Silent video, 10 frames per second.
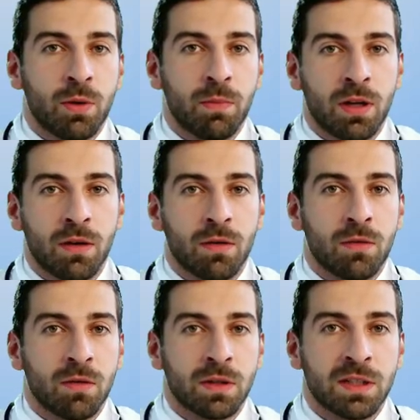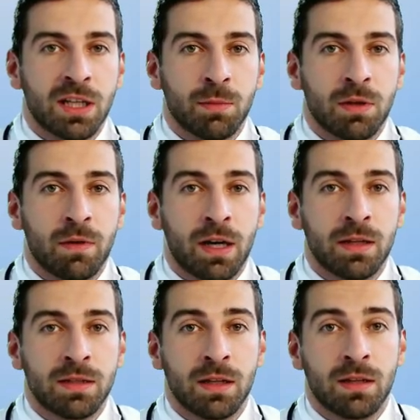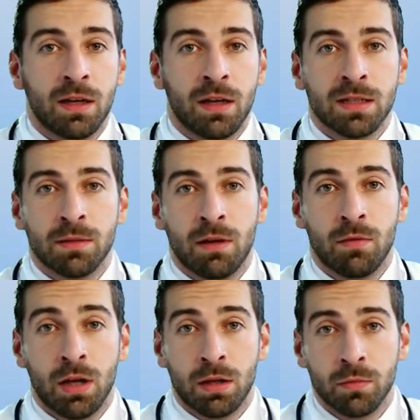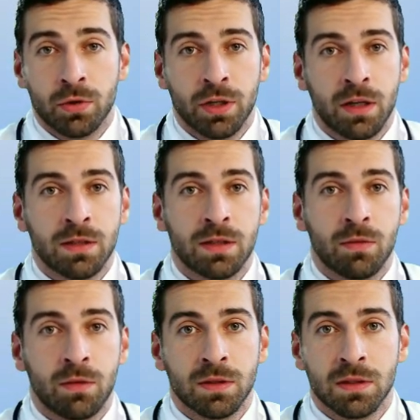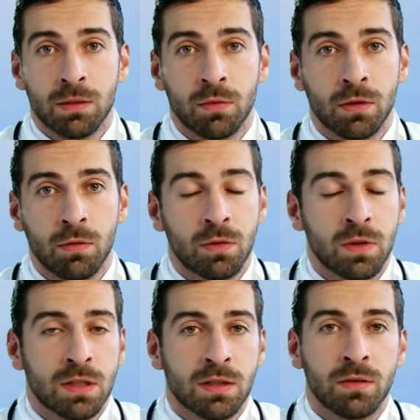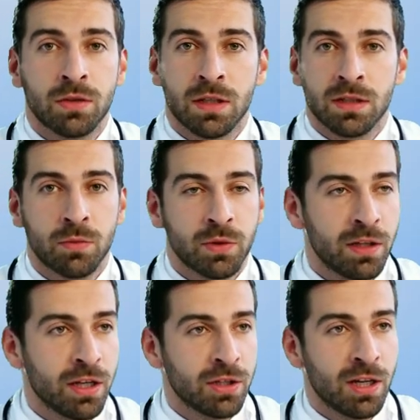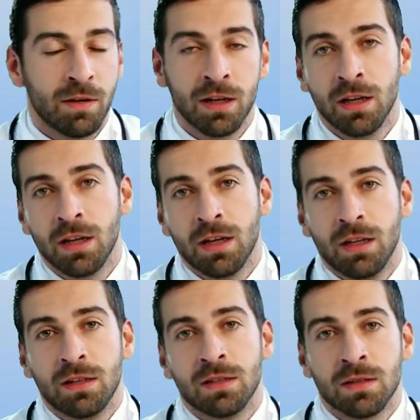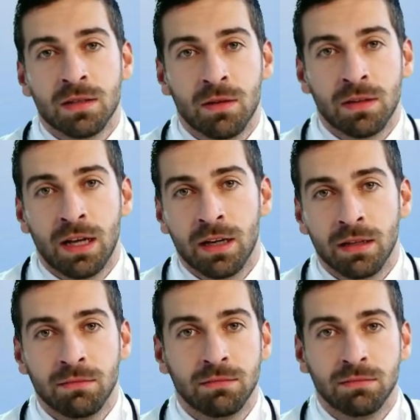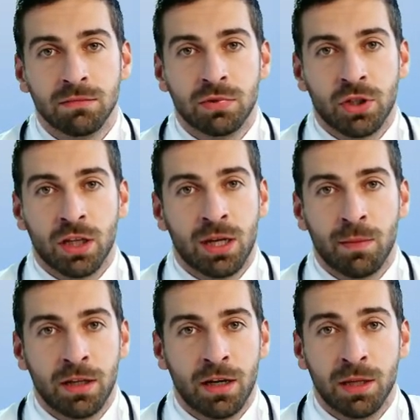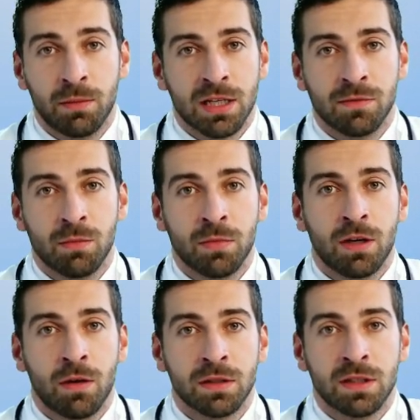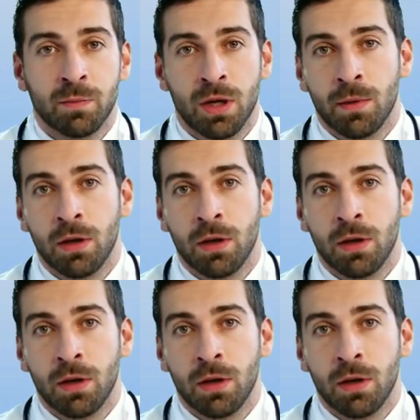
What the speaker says: on a muscle-building pathway called mTOR, which tells your muscles to wake up and repair themselves. Think of leucine as the